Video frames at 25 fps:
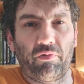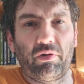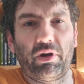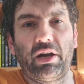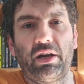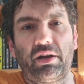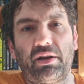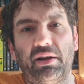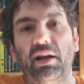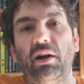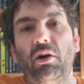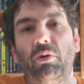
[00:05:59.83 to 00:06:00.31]

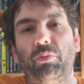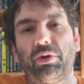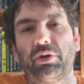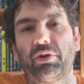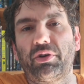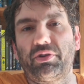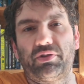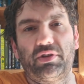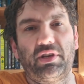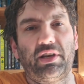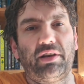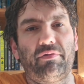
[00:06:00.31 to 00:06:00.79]
right now
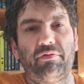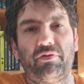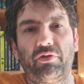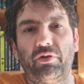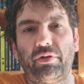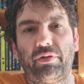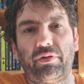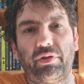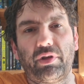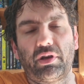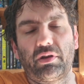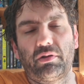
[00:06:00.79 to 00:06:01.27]
because they have
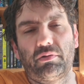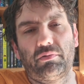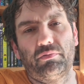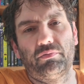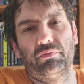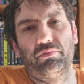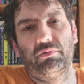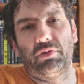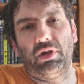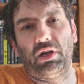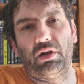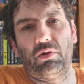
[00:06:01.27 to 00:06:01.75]
nothing
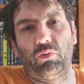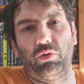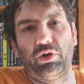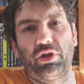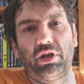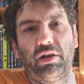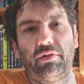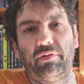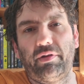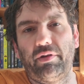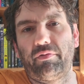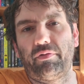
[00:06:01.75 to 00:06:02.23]
and
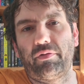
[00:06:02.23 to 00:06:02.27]
we have